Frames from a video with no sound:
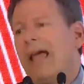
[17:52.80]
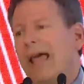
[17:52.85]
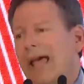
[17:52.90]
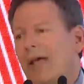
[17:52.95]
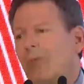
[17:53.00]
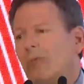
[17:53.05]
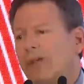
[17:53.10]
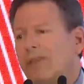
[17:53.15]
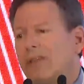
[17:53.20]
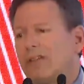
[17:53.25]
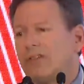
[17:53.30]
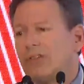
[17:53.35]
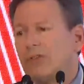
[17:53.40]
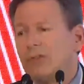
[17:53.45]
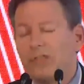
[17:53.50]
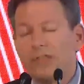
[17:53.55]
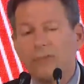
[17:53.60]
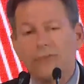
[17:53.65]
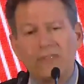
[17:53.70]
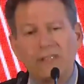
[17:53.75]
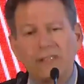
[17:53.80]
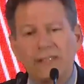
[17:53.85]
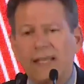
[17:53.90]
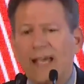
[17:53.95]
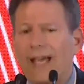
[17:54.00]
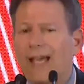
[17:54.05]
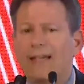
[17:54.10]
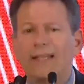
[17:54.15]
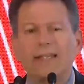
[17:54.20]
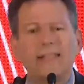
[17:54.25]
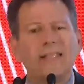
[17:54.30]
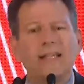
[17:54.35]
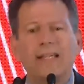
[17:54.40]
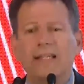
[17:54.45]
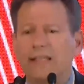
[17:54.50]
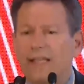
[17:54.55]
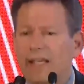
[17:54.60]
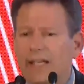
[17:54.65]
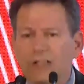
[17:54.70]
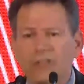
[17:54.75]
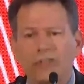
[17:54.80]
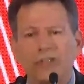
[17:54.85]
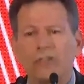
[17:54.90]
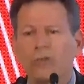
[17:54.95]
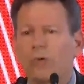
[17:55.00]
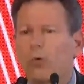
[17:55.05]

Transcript: and with issues of status, a nation